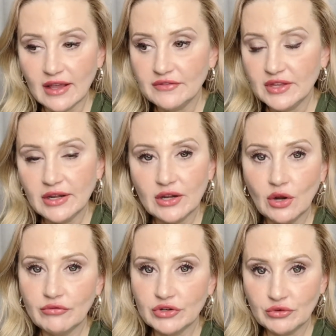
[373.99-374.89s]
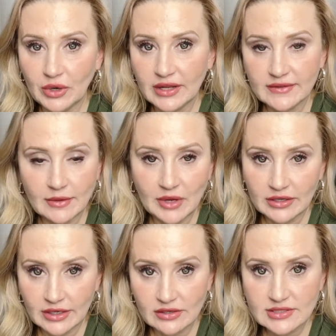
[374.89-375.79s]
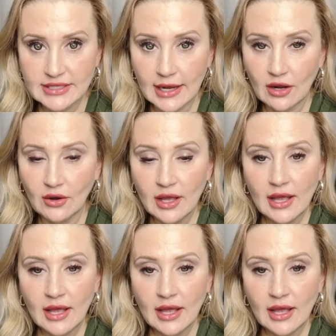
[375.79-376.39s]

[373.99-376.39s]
I've seen it over 20 some odd years now.